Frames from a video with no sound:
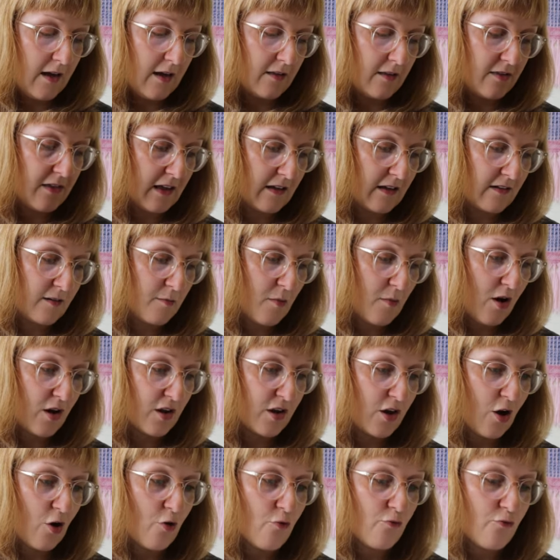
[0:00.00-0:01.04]
things that might
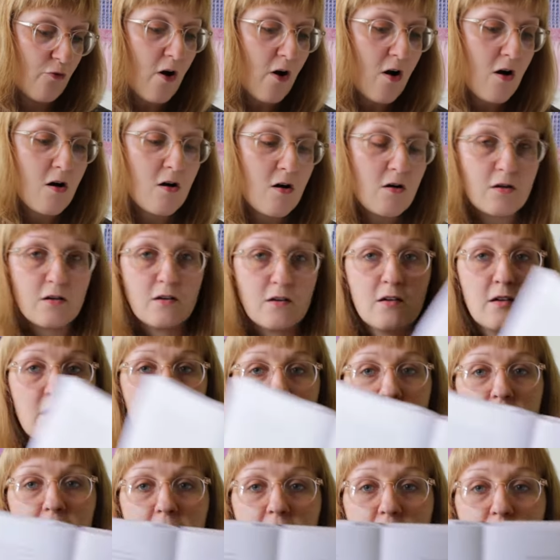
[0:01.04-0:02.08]
go
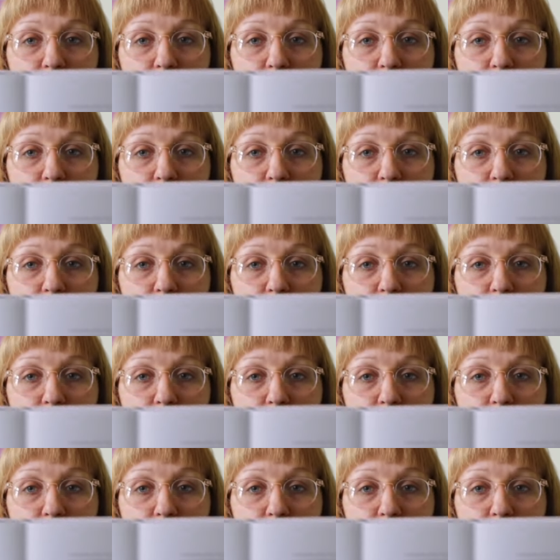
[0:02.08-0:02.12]
wrong, you